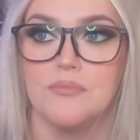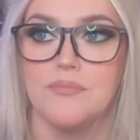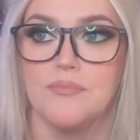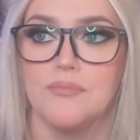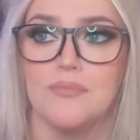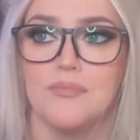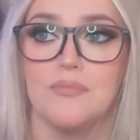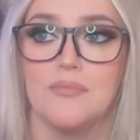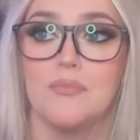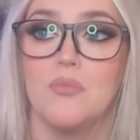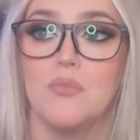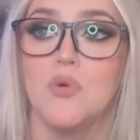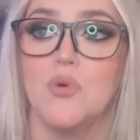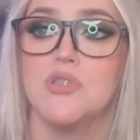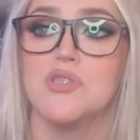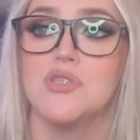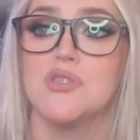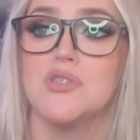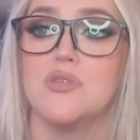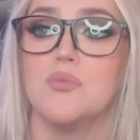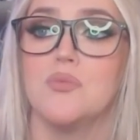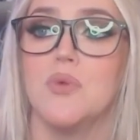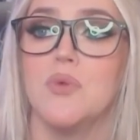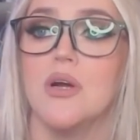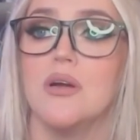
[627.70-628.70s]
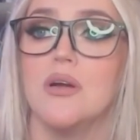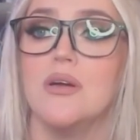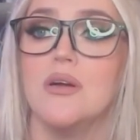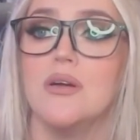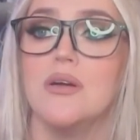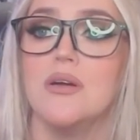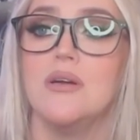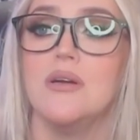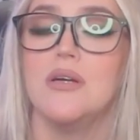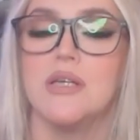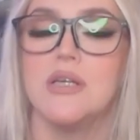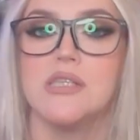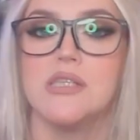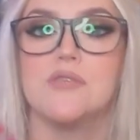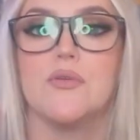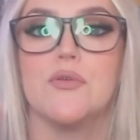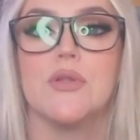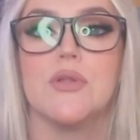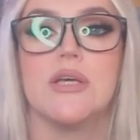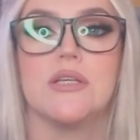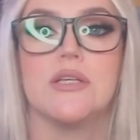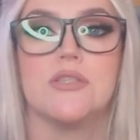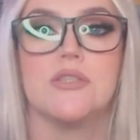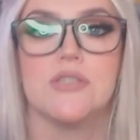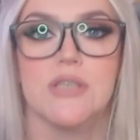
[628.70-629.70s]
what's the word?
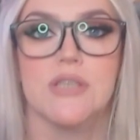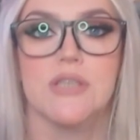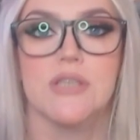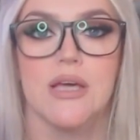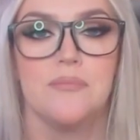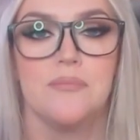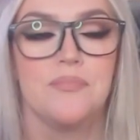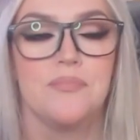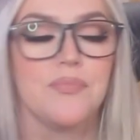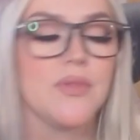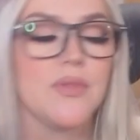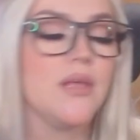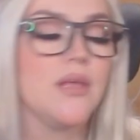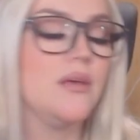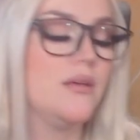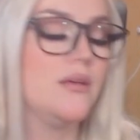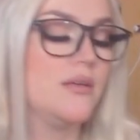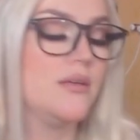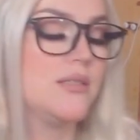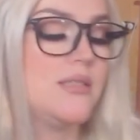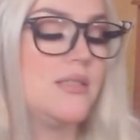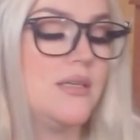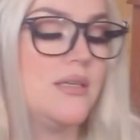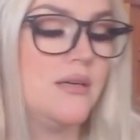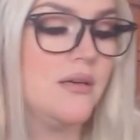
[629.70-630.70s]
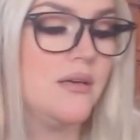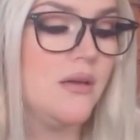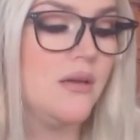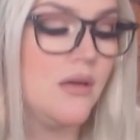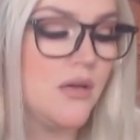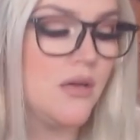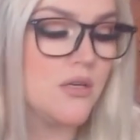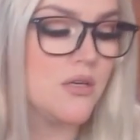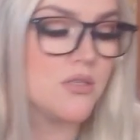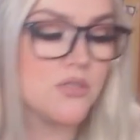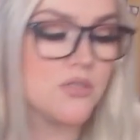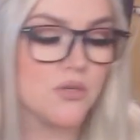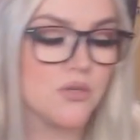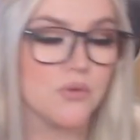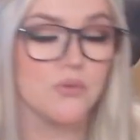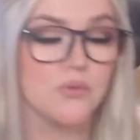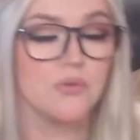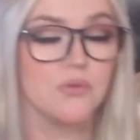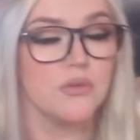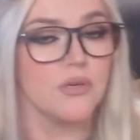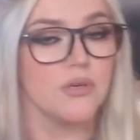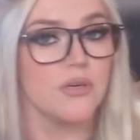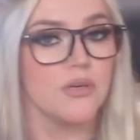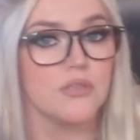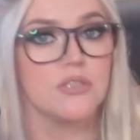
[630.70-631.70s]
Exfoliate your skin. That's it. So
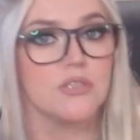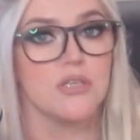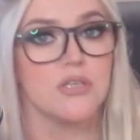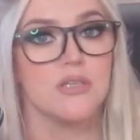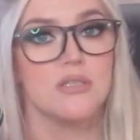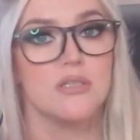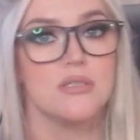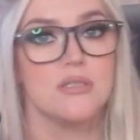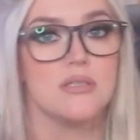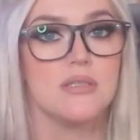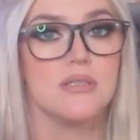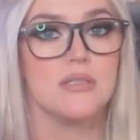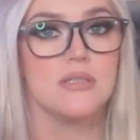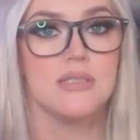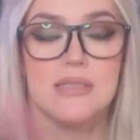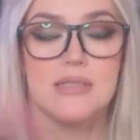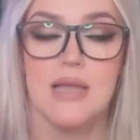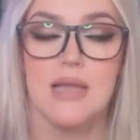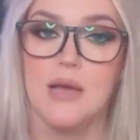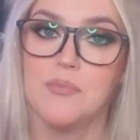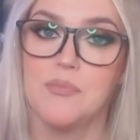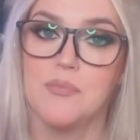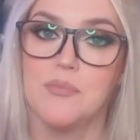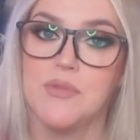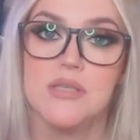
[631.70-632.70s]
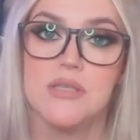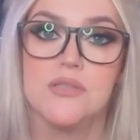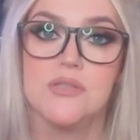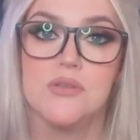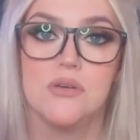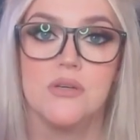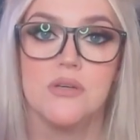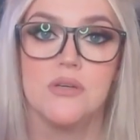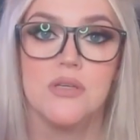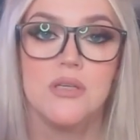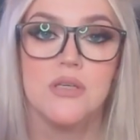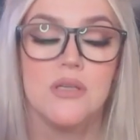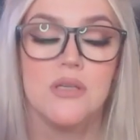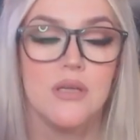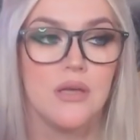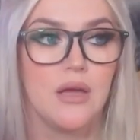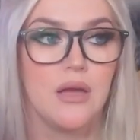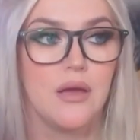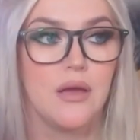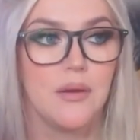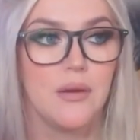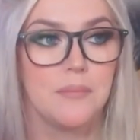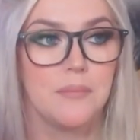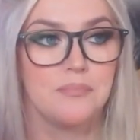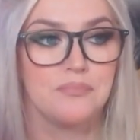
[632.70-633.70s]
you just slap this
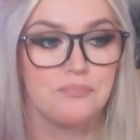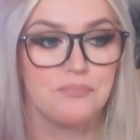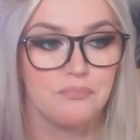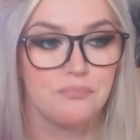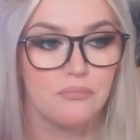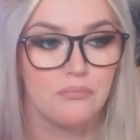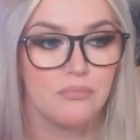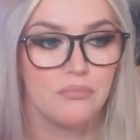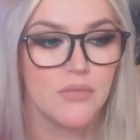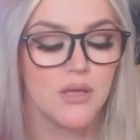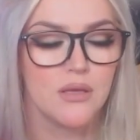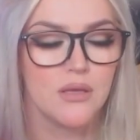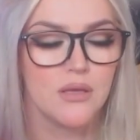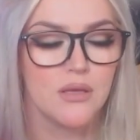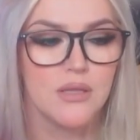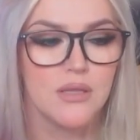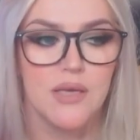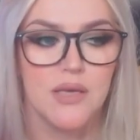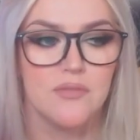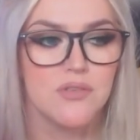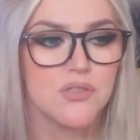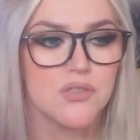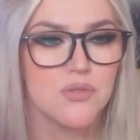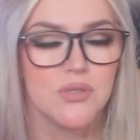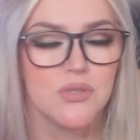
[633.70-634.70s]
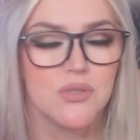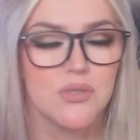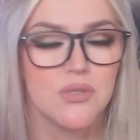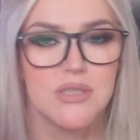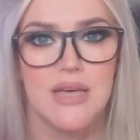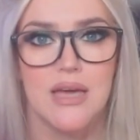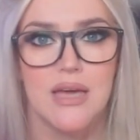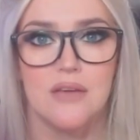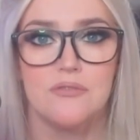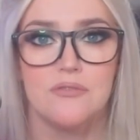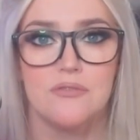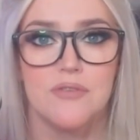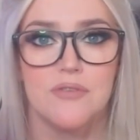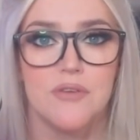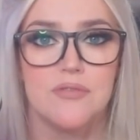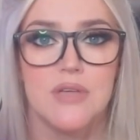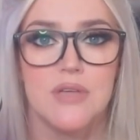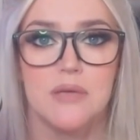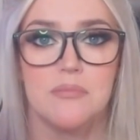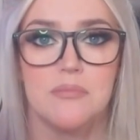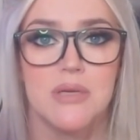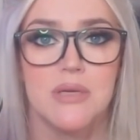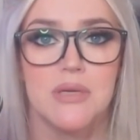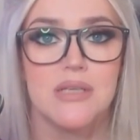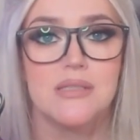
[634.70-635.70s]
on, leave it sort of 10-15
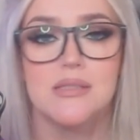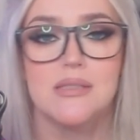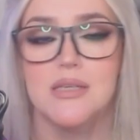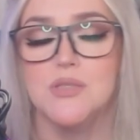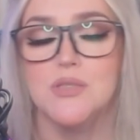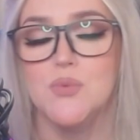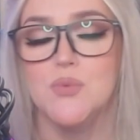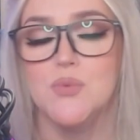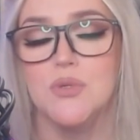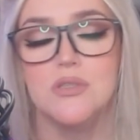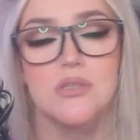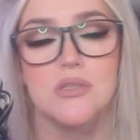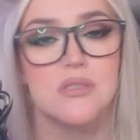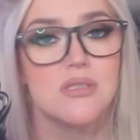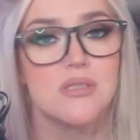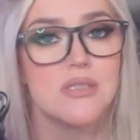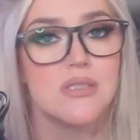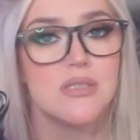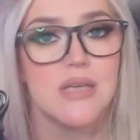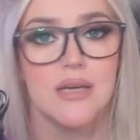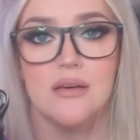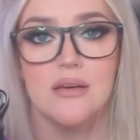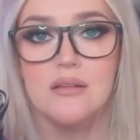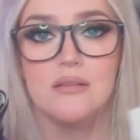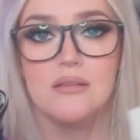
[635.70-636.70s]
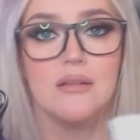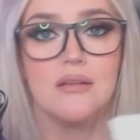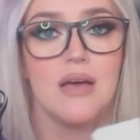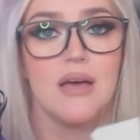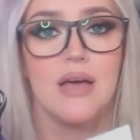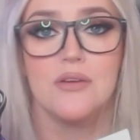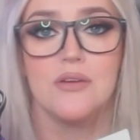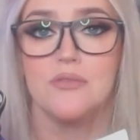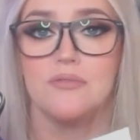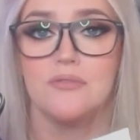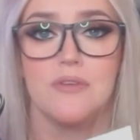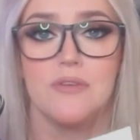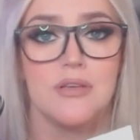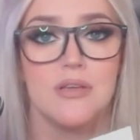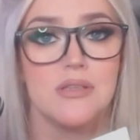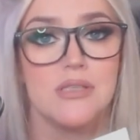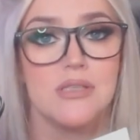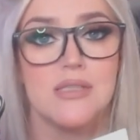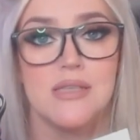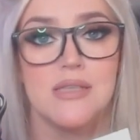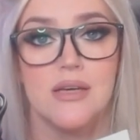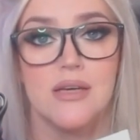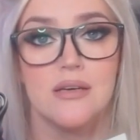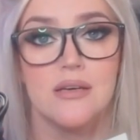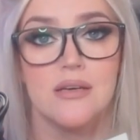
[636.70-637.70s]
minutes. This one doesn't tingle. I don't find this
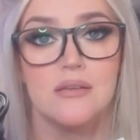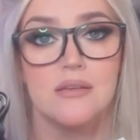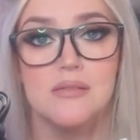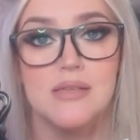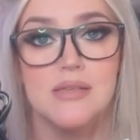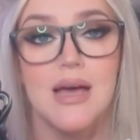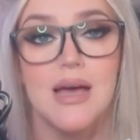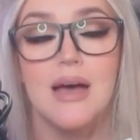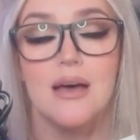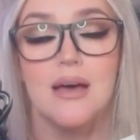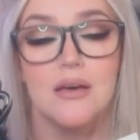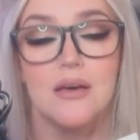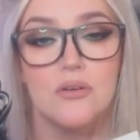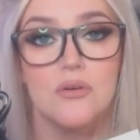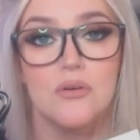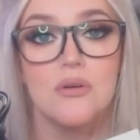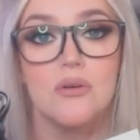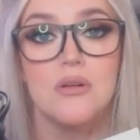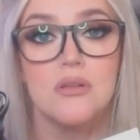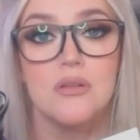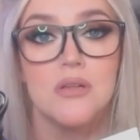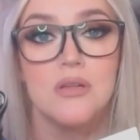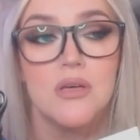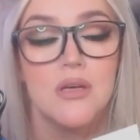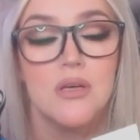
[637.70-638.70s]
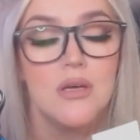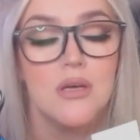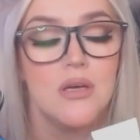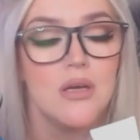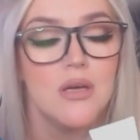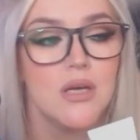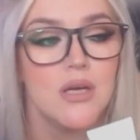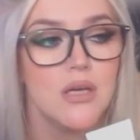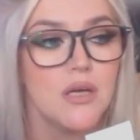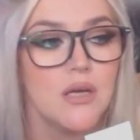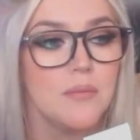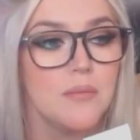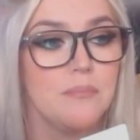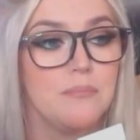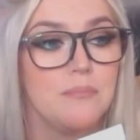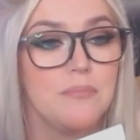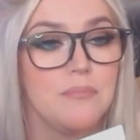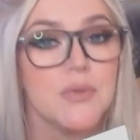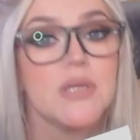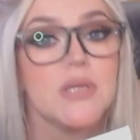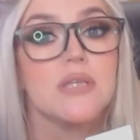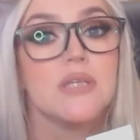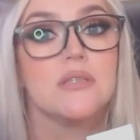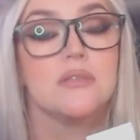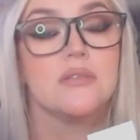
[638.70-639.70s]
tingles at all,
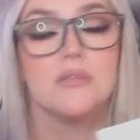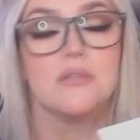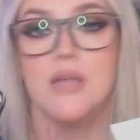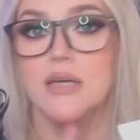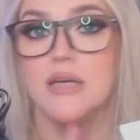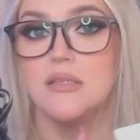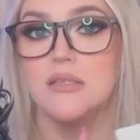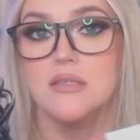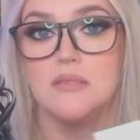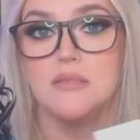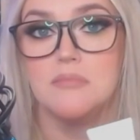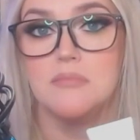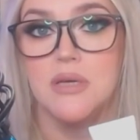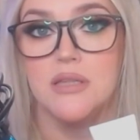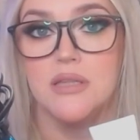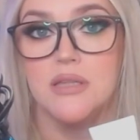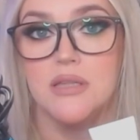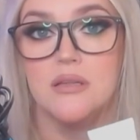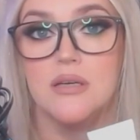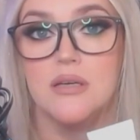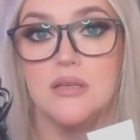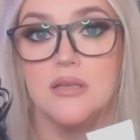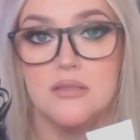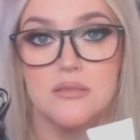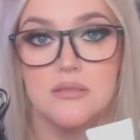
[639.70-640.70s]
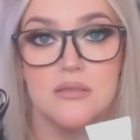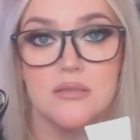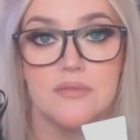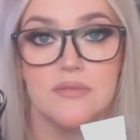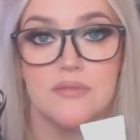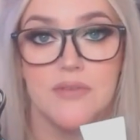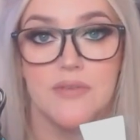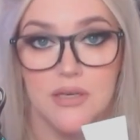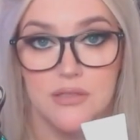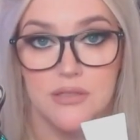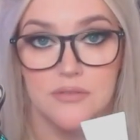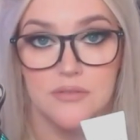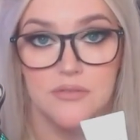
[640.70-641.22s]
but that doesn't mean that it isn't effective.